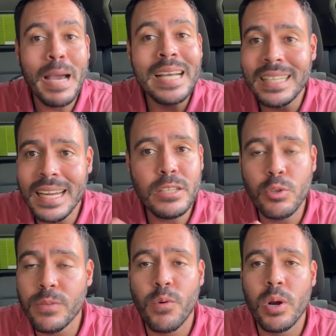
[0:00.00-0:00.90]
i did not do
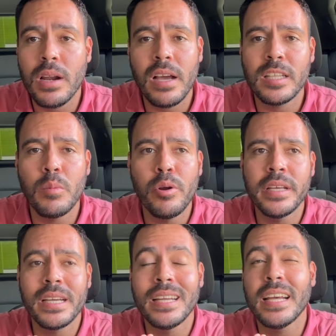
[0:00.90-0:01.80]
the four o'clock in the
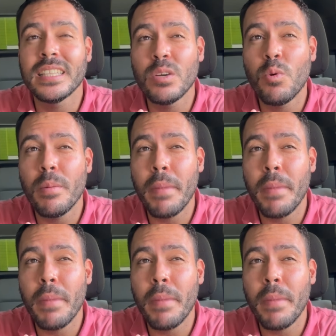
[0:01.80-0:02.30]
morning again i did what